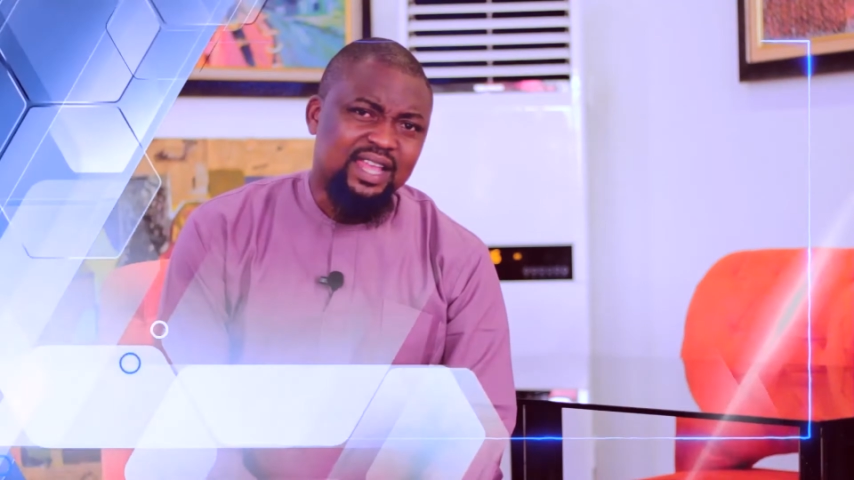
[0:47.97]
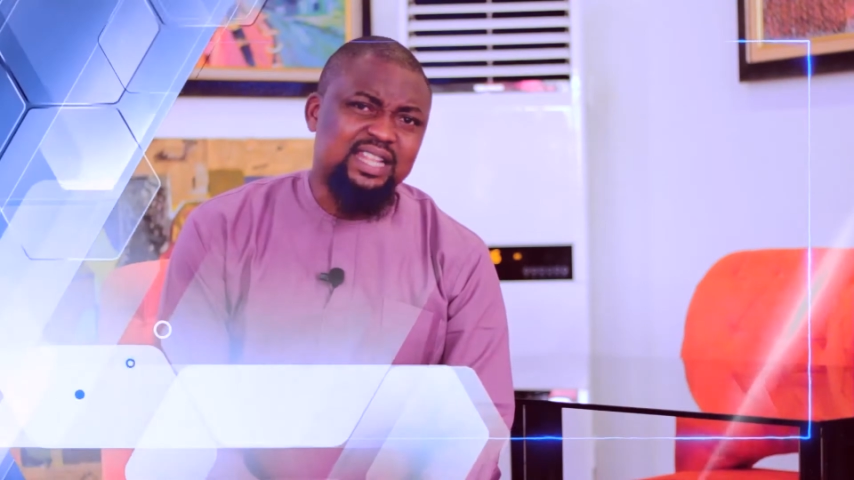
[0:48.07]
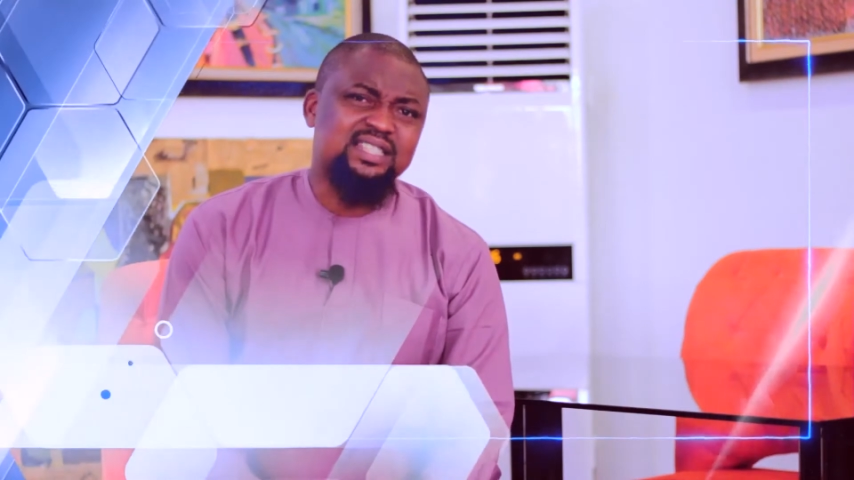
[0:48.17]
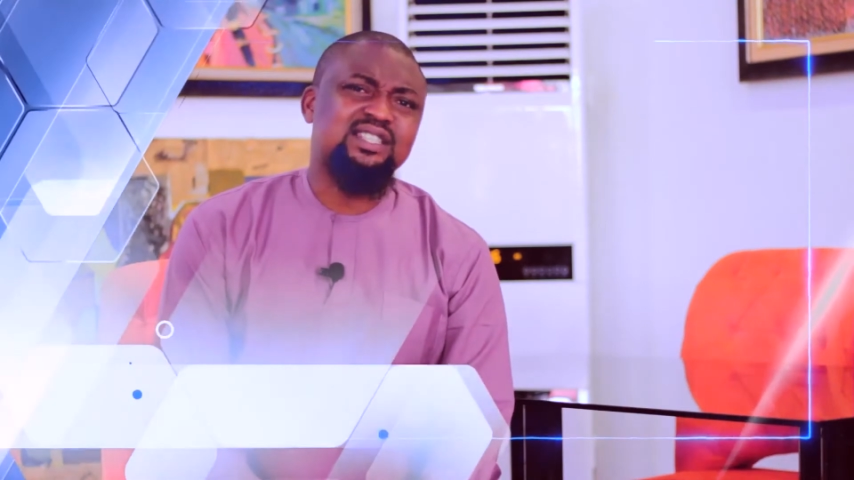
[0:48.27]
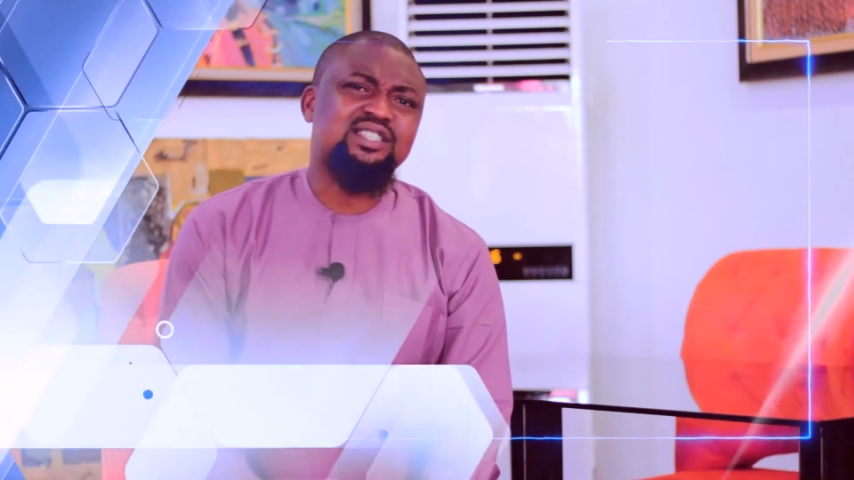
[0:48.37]

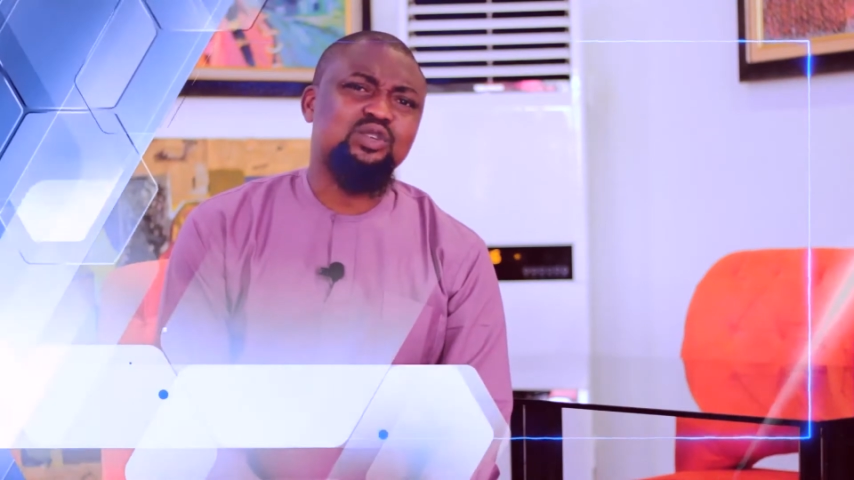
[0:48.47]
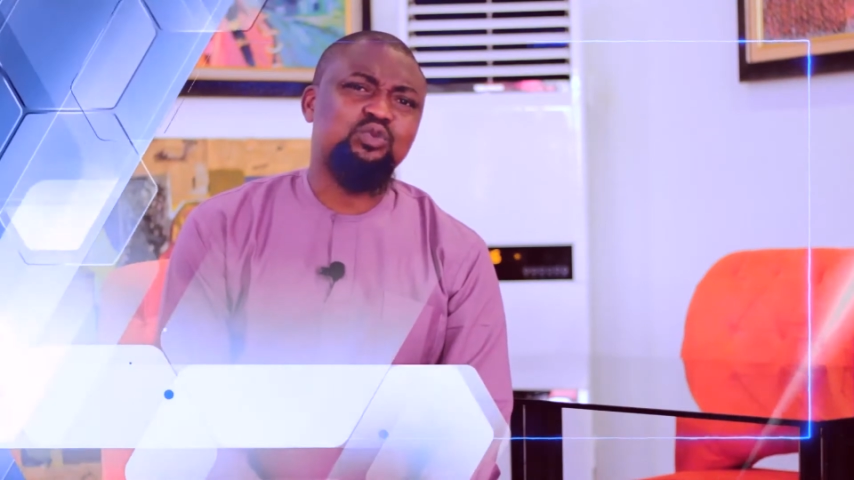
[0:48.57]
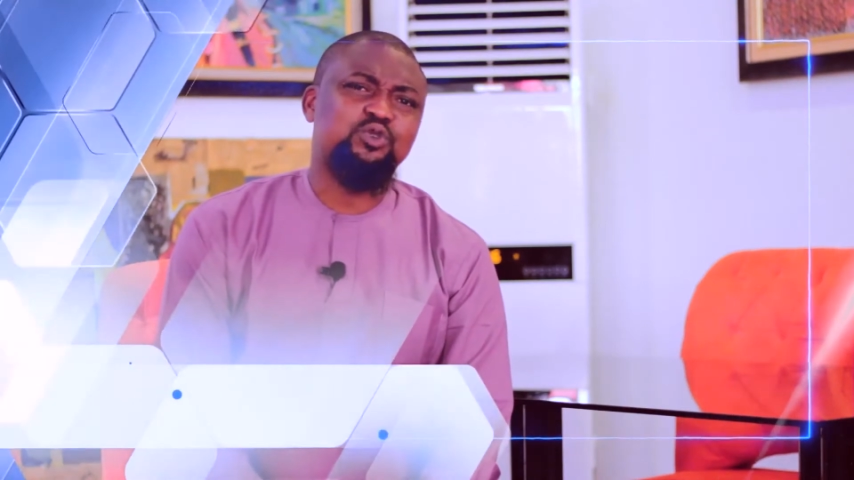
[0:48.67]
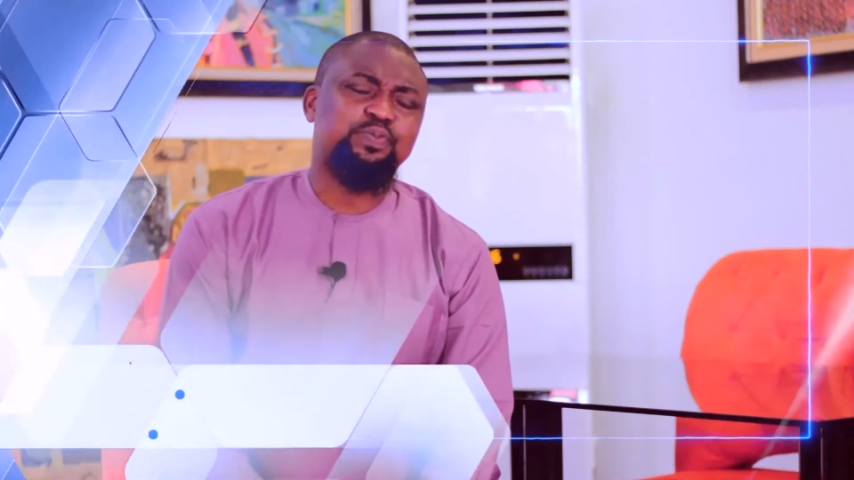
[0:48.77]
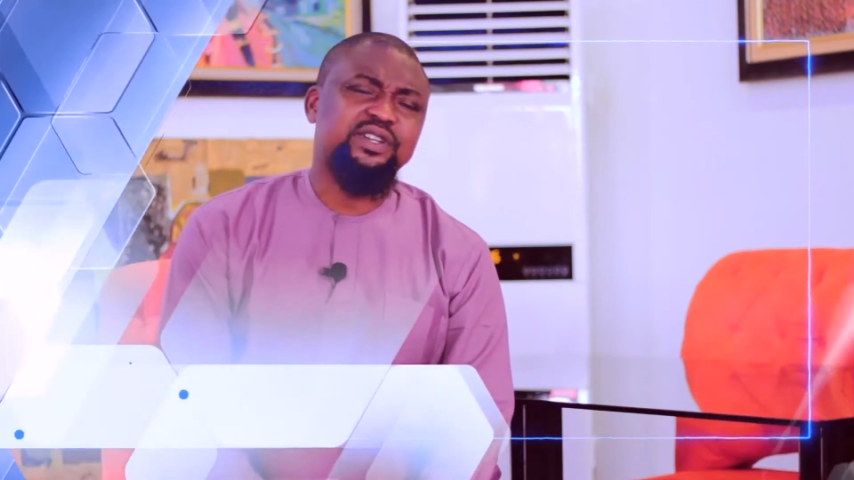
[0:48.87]
this
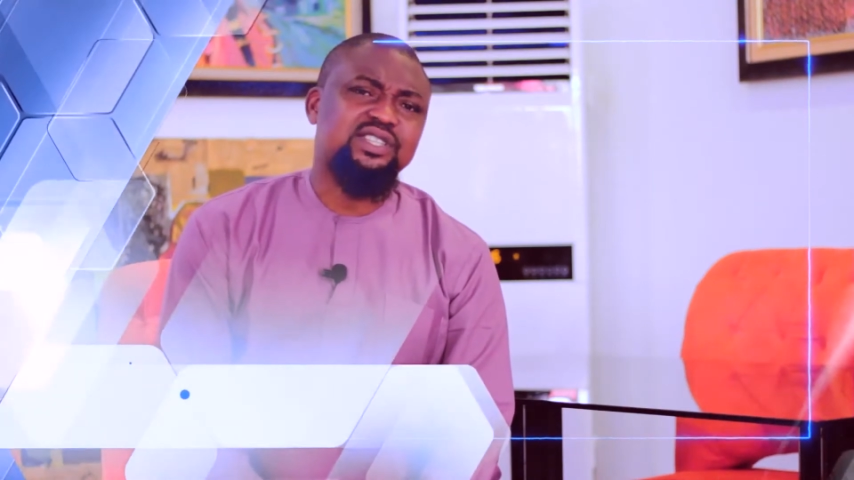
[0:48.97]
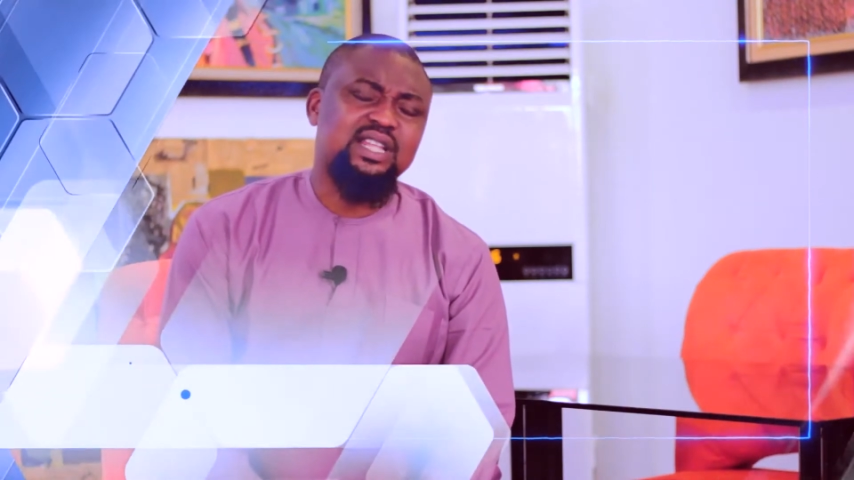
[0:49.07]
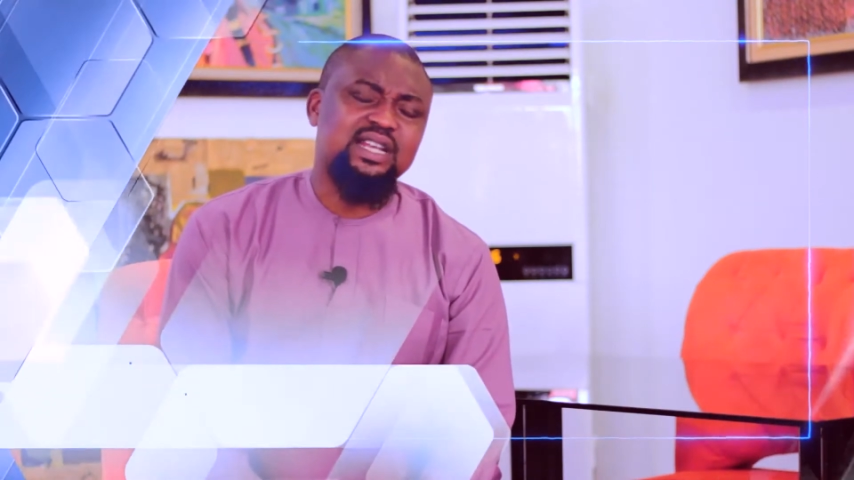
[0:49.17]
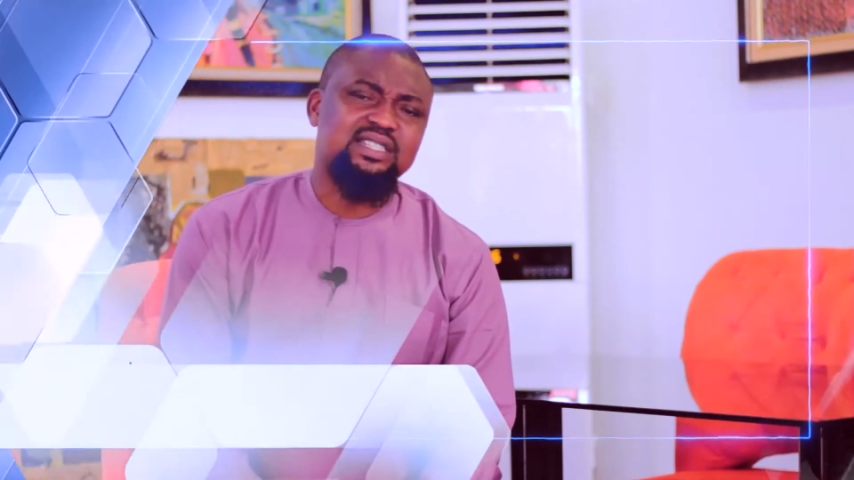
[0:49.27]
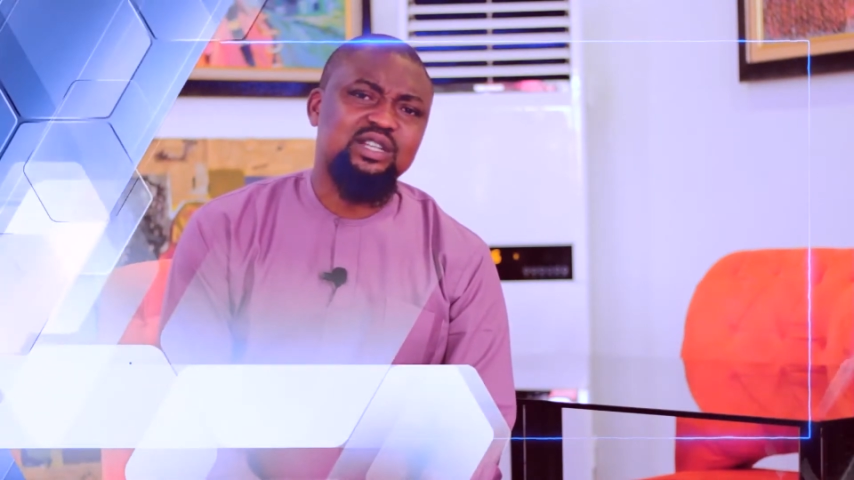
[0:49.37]
distinguished personality,